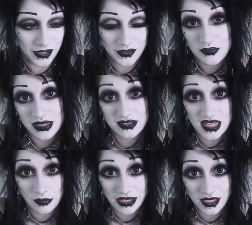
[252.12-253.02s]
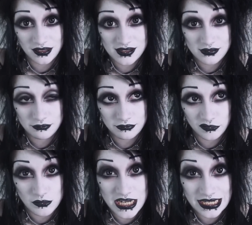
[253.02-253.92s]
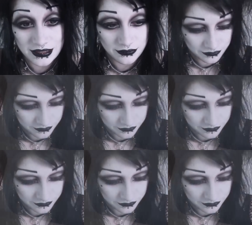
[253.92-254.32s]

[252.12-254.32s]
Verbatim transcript: We're going to make salmon eggs from jelly.